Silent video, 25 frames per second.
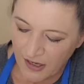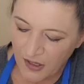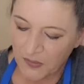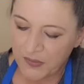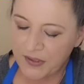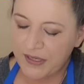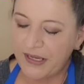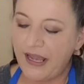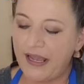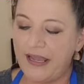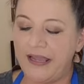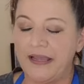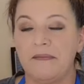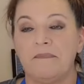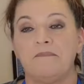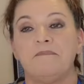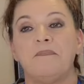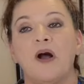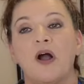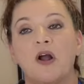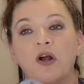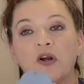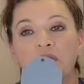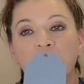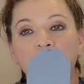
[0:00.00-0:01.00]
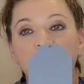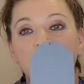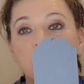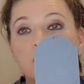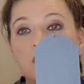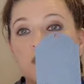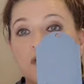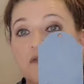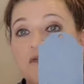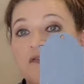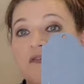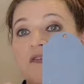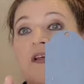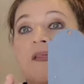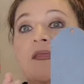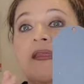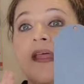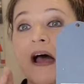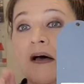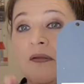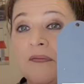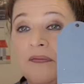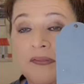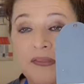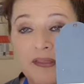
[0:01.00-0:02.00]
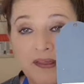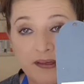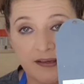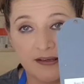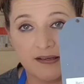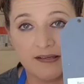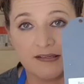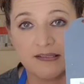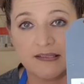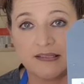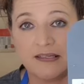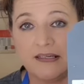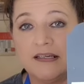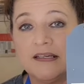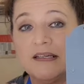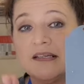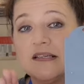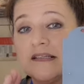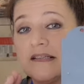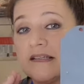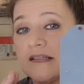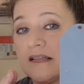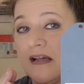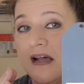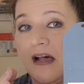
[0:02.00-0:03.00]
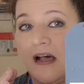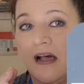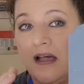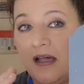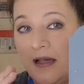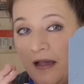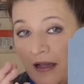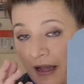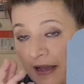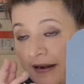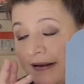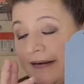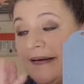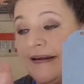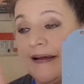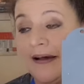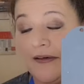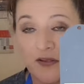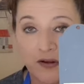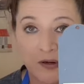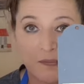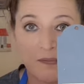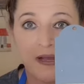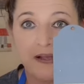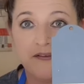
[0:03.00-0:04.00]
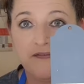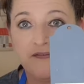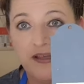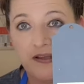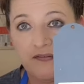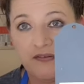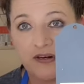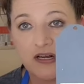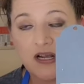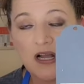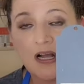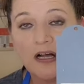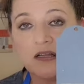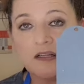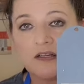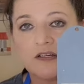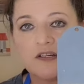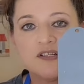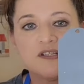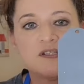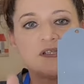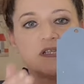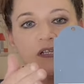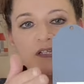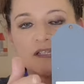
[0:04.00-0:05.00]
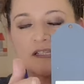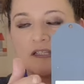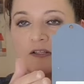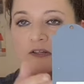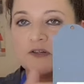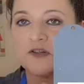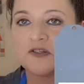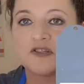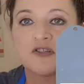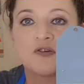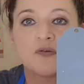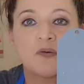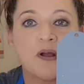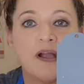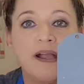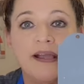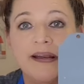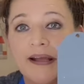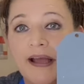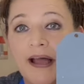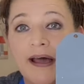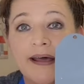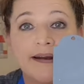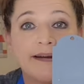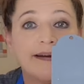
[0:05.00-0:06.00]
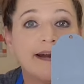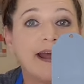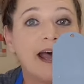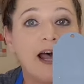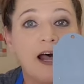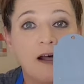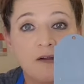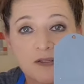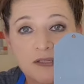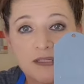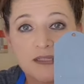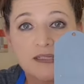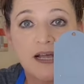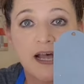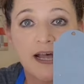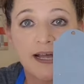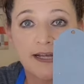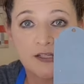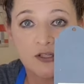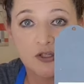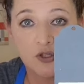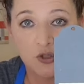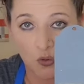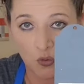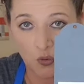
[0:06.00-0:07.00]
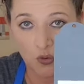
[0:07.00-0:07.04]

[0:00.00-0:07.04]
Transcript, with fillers: Okay, barn roof. Now this is another of my favorite colors. This looks great on an outside